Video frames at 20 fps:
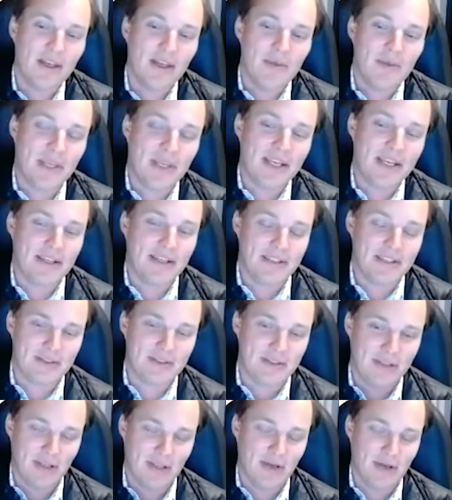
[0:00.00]
because
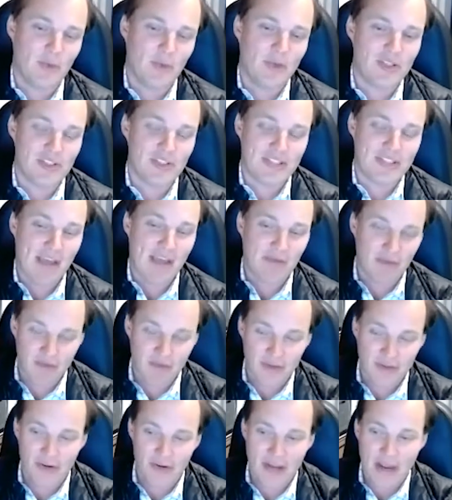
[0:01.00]
we just haven't
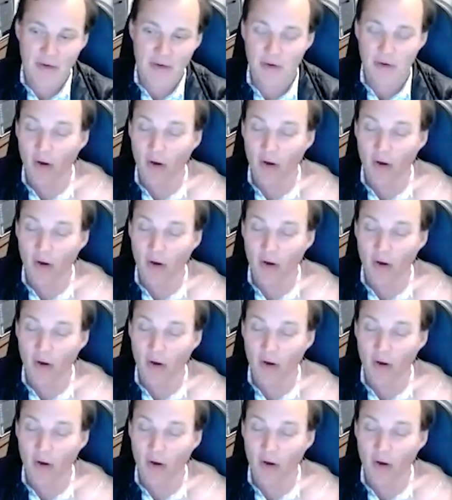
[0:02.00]
figured out